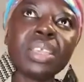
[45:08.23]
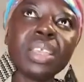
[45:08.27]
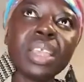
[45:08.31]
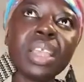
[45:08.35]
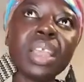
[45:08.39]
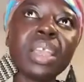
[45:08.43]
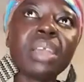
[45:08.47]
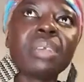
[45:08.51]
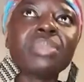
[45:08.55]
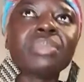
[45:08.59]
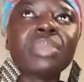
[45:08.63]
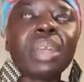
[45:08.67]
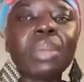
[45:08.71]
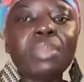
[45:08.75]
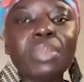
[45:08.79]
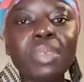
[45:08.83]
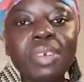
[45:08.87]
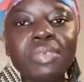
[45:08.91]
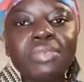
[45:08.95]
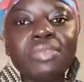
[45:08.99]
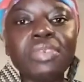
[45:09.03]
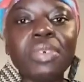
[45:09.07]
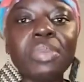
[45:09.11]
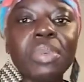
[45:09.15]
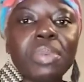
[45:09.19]
Yeah, my
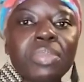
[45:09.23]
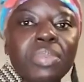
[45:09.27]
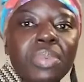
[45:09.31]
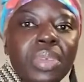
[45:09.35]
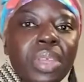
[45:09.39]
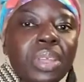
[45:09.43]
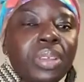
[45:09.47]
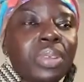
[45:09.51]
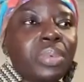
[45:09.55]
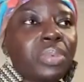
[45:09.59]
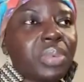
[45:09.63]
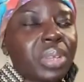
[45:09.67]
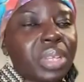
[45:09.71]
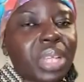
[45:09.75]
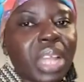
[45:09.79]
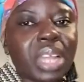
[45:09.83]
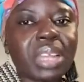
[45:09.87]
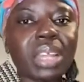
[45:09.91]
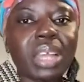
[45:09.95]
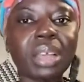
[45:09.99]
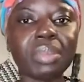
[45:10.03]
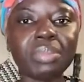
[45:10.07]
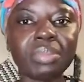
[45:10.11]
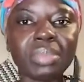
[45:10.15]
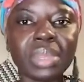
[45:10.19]
man for be no with
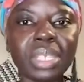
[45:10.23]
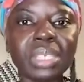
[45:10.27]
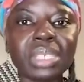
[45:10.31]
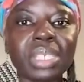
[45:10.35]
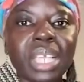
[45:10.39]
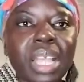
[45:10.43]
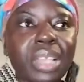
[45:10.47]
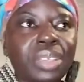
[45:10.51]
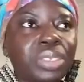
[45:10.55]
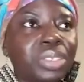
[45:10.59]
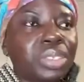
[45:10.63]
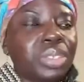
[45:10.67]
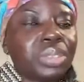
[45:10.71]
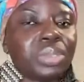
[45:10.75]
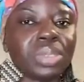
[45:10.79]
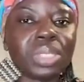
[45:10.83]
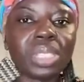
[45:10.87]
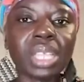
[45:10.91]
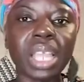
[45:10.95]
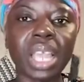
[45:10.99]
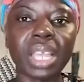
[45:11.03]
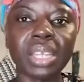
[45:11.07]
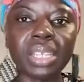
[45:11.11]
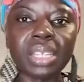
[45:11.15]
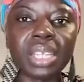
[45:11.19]
other mental
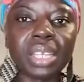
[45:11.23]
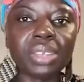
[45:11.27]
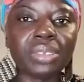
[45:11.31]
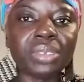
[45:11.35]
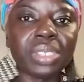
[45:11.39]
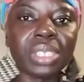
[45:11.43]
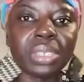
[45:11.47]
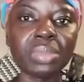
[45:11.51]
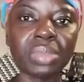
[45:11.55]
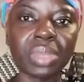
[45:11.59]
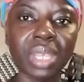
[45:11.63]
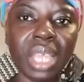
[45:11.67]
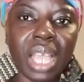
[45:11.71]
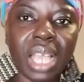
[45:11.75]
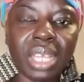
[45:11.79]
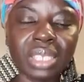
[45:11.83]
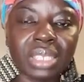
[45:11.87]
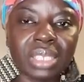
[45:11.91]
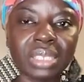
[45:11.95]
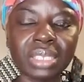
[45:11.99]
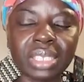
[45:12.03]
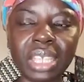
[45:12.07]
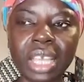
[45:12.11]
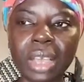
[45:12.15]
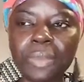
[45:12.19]
issues near the end to me
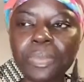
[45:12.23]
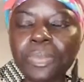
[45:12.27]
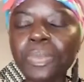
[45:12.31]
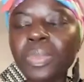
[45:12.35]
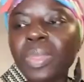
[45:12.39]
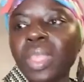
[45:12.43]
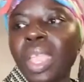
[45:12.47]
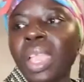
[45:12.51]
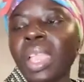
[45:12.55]
actors are.